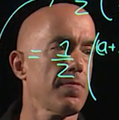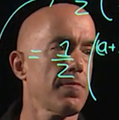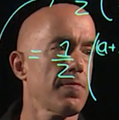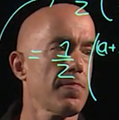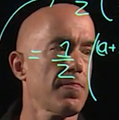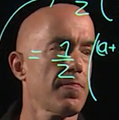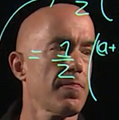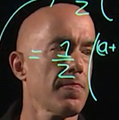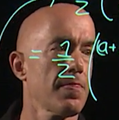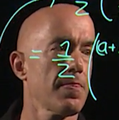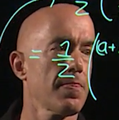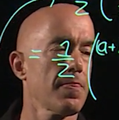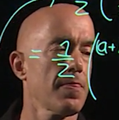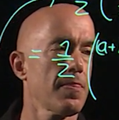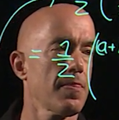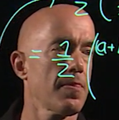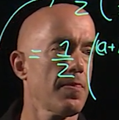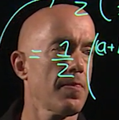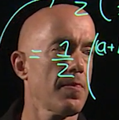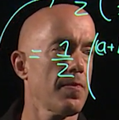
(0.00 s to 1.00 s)

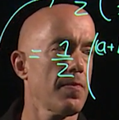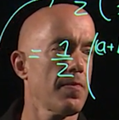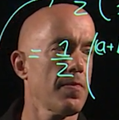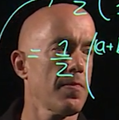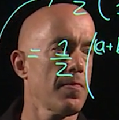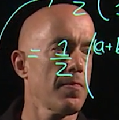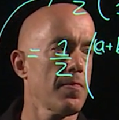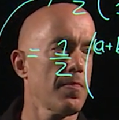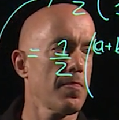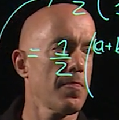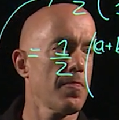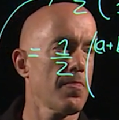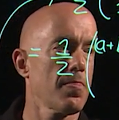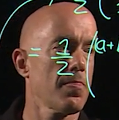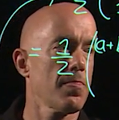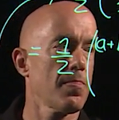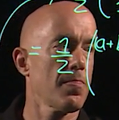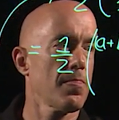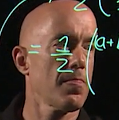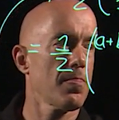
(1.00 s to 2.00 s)

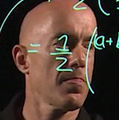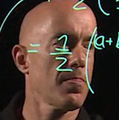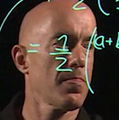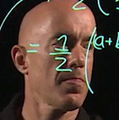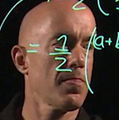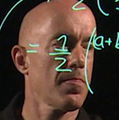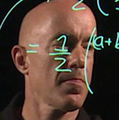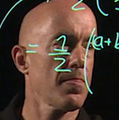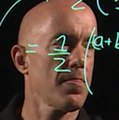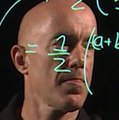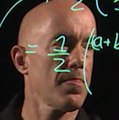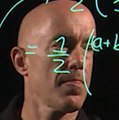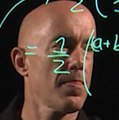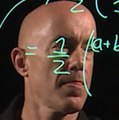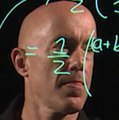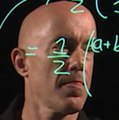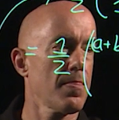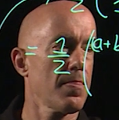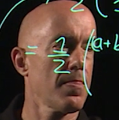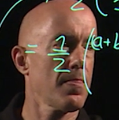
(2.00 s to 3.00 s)

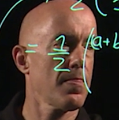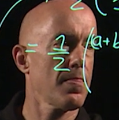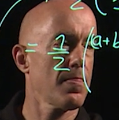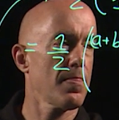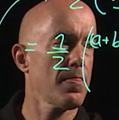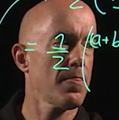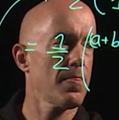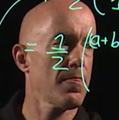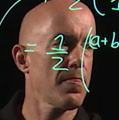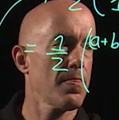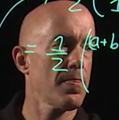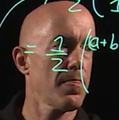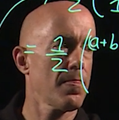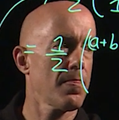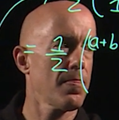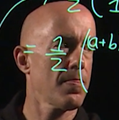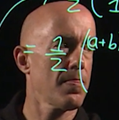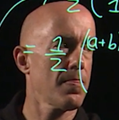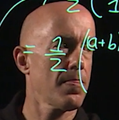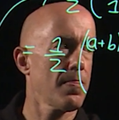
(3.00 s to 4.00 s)

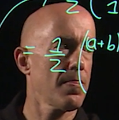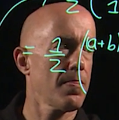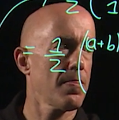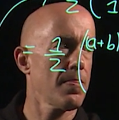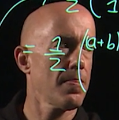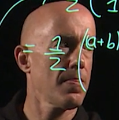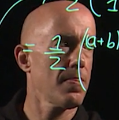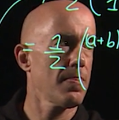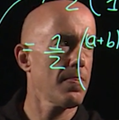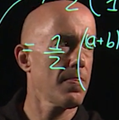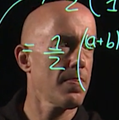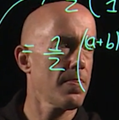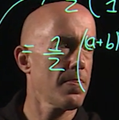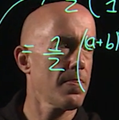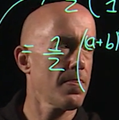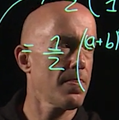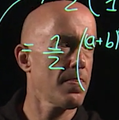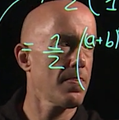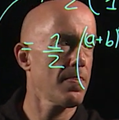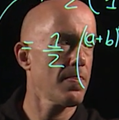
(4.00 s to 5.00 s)

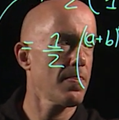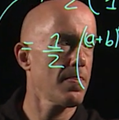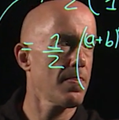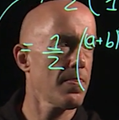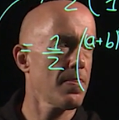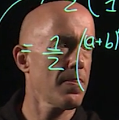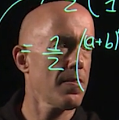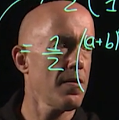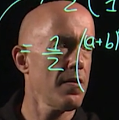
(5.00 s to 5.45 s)
(silence)